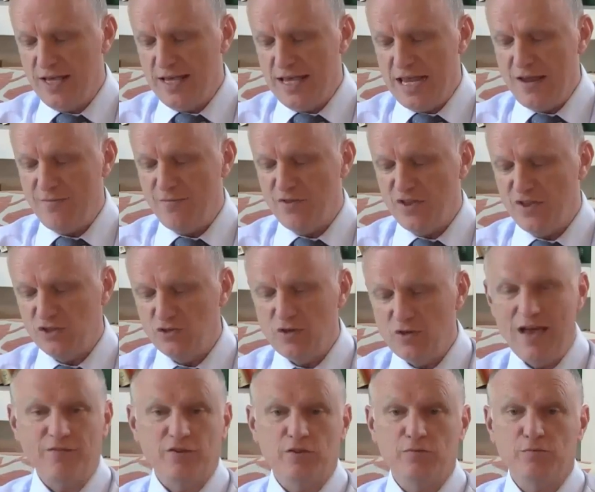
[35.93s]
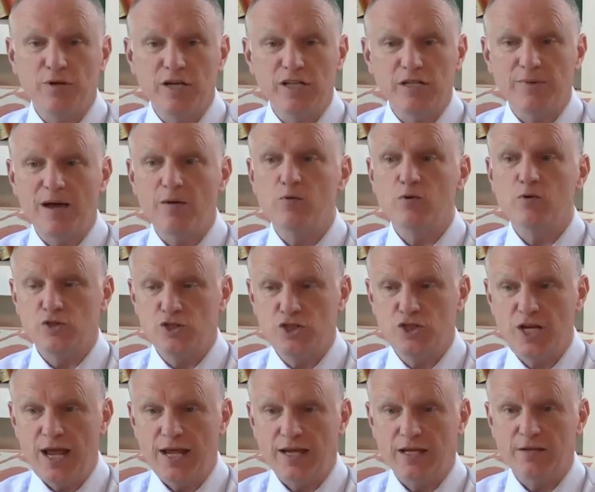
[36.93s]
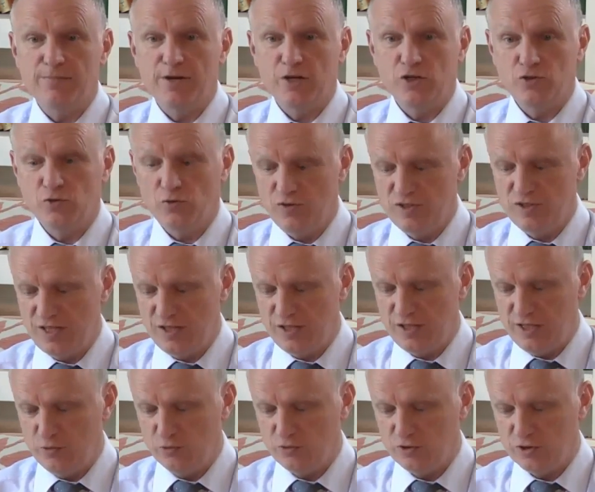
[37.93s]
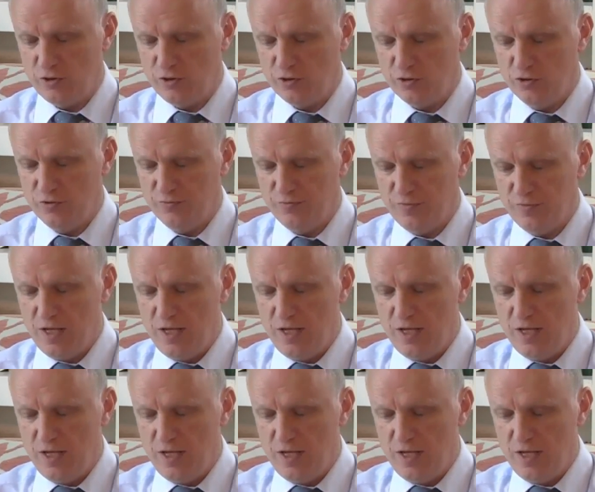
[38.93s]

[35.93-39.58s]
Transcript: Even things you haven't complained about, we'll check, make sure there's nothing else going on.